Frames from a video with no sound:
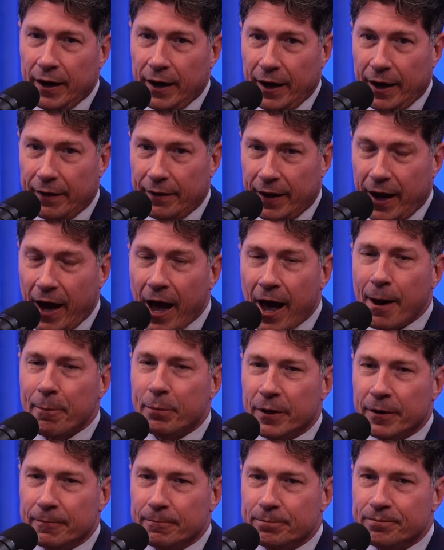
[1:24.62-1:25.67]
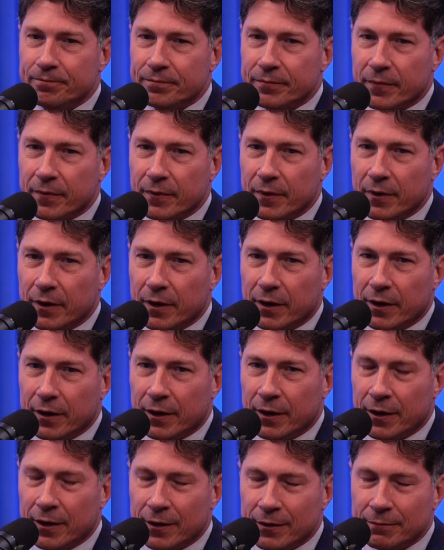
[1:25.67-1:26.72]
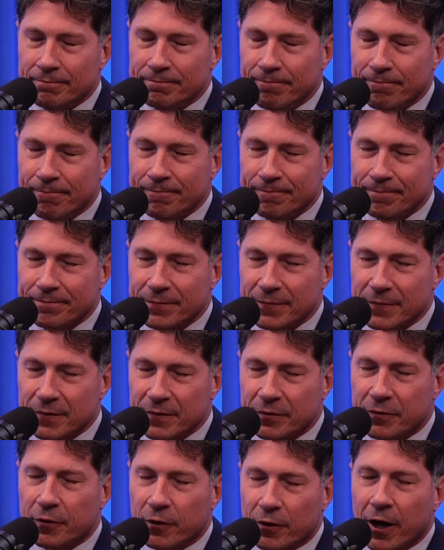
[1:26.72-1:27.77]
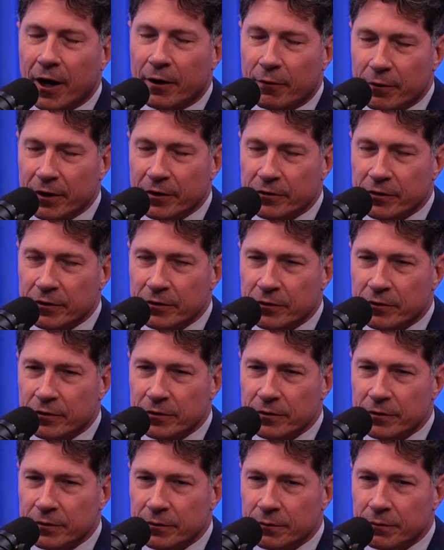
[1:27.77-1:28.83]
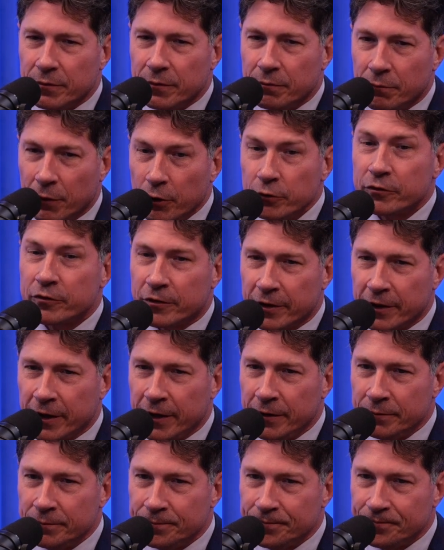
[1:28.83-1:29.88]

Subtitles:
And they happen for a lot of reasons. Mostly,